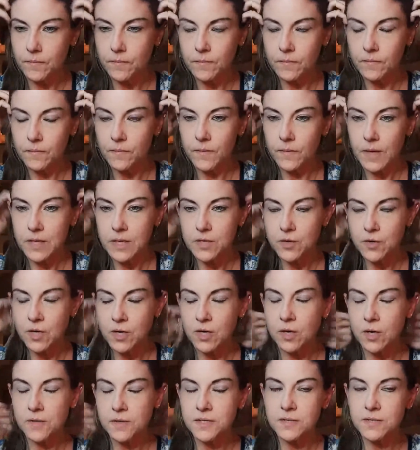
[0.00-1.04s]
And you can
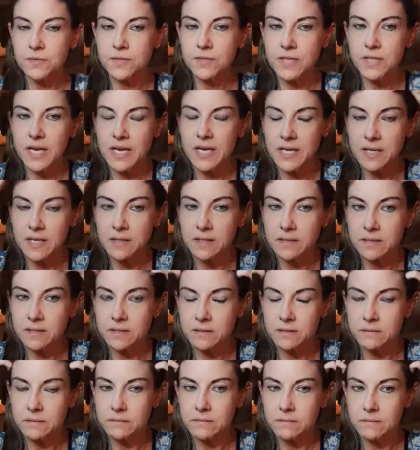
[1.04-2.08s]
also take it
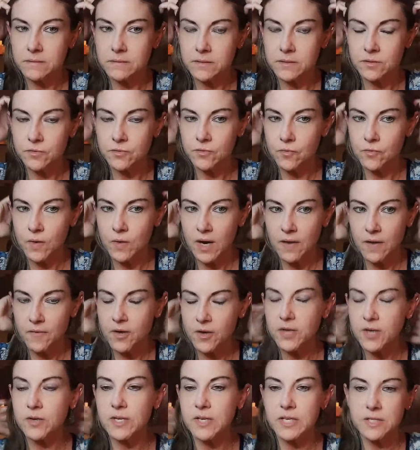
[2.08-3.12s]
to wherever you
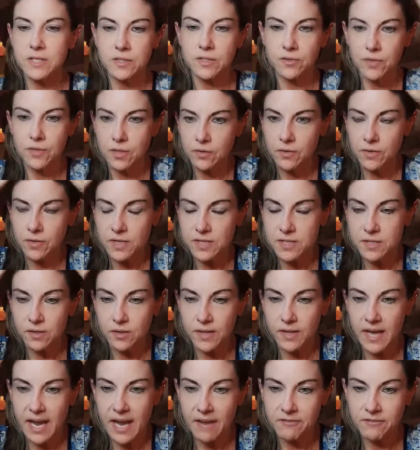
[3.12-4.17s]
need to. You don't necessarily
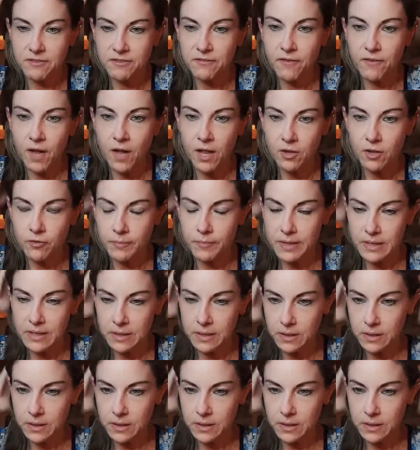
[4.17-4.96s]
have to follow me.